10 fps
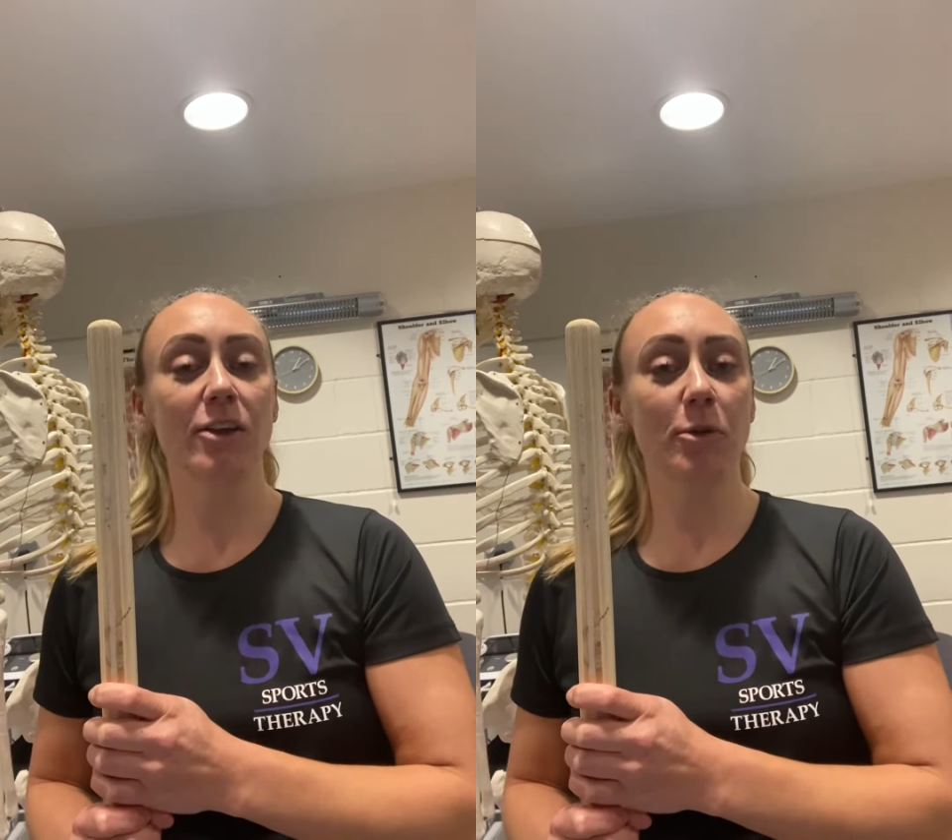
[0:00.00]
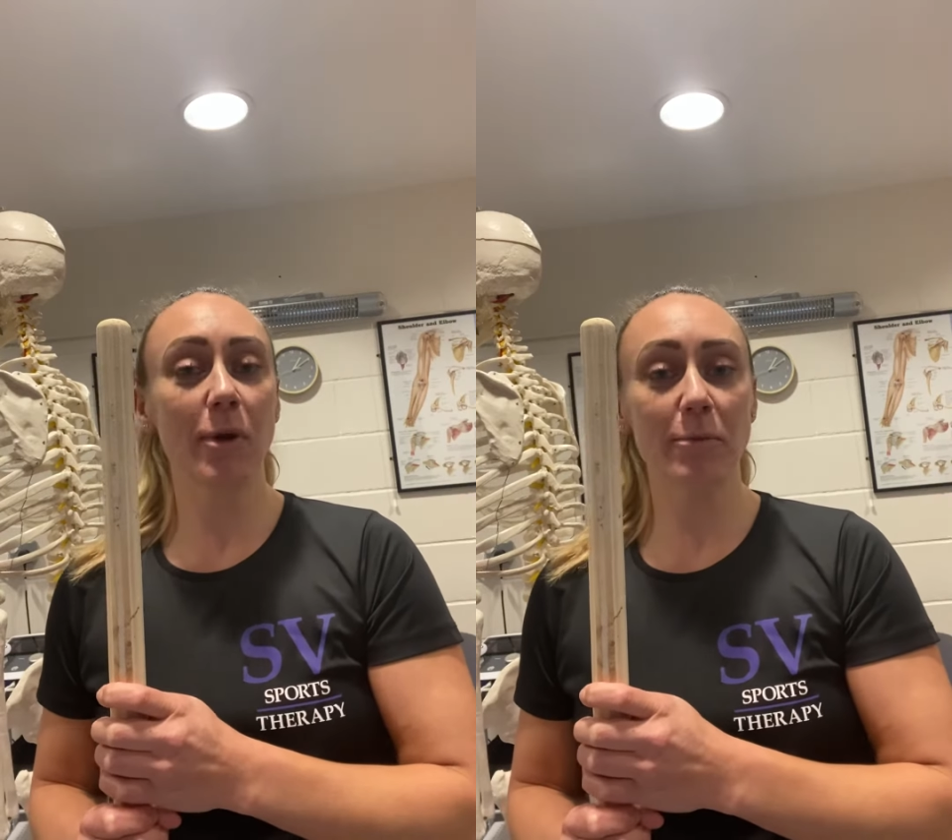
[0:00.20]

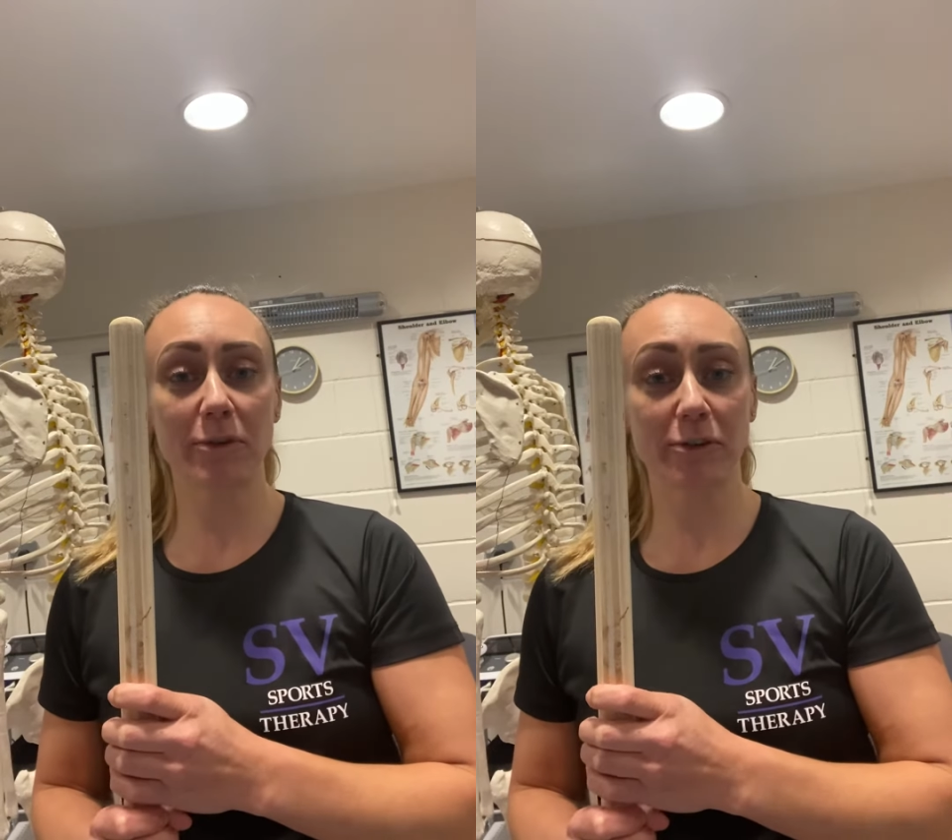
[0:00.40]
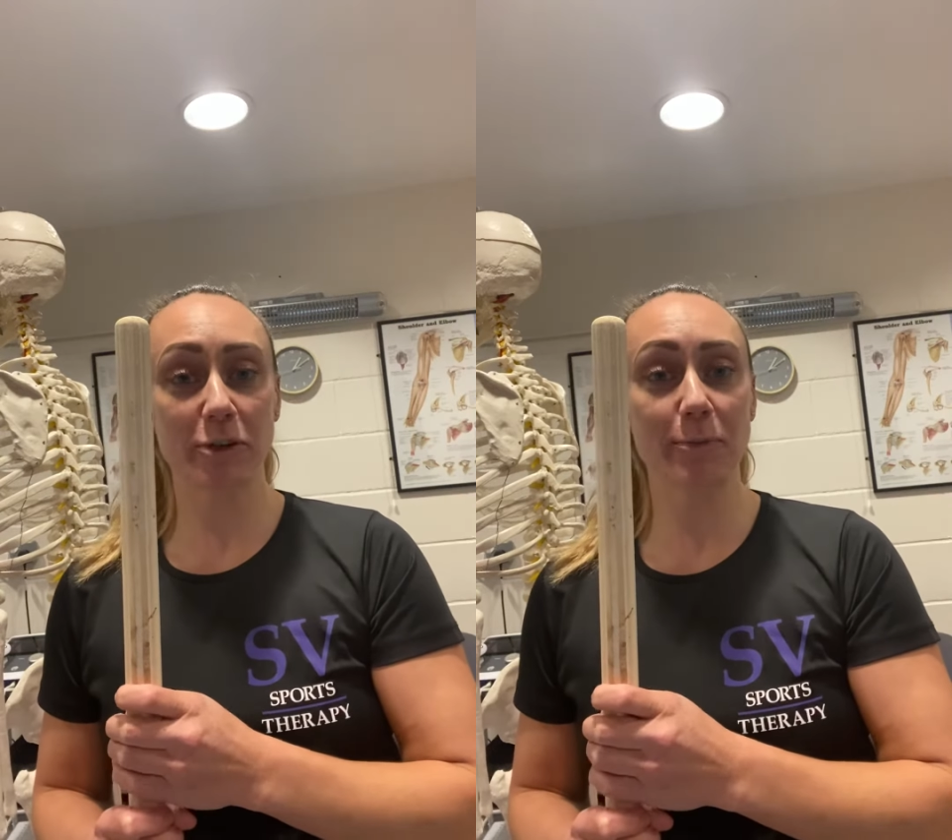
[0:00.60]
You
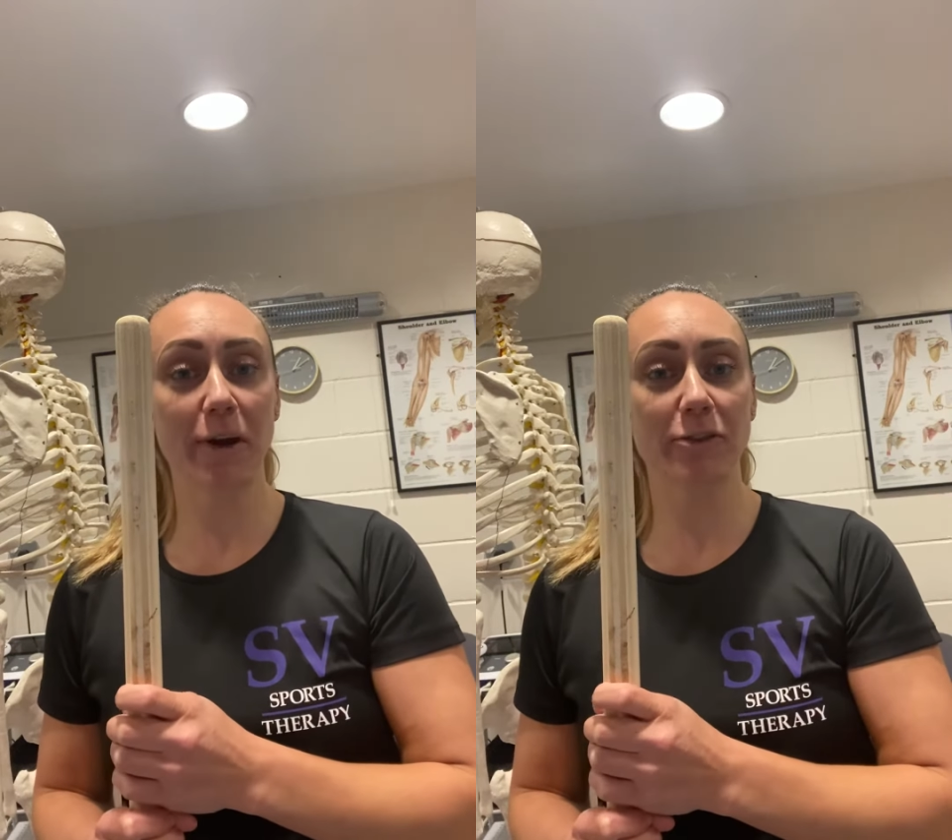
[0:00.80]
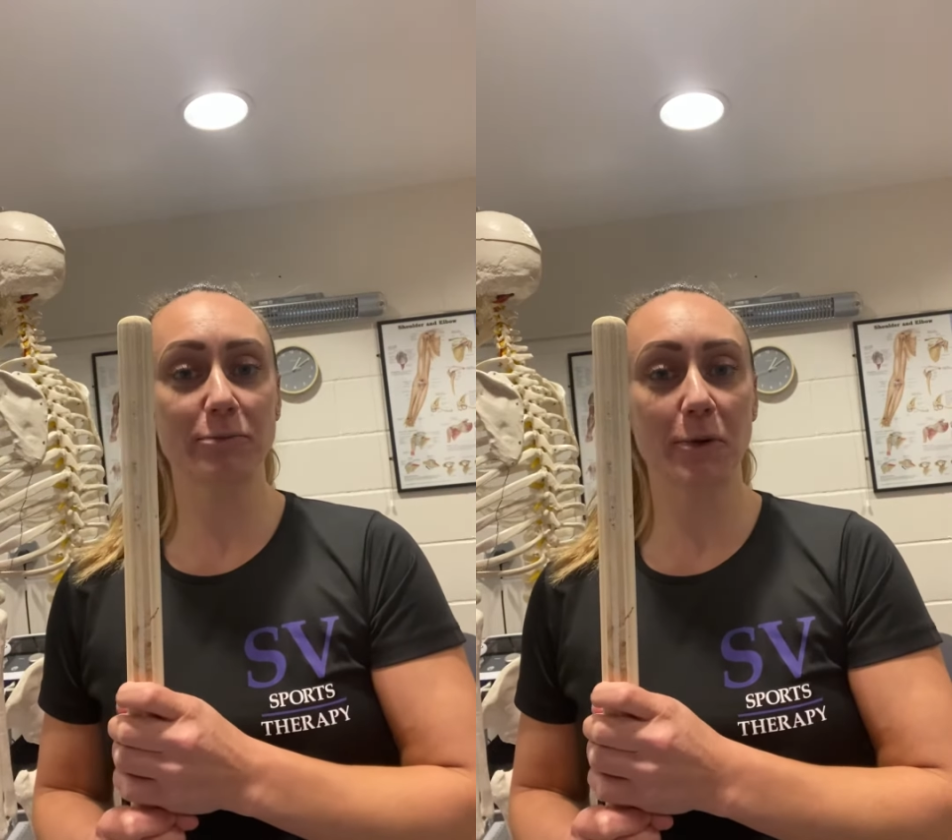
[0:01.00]
might have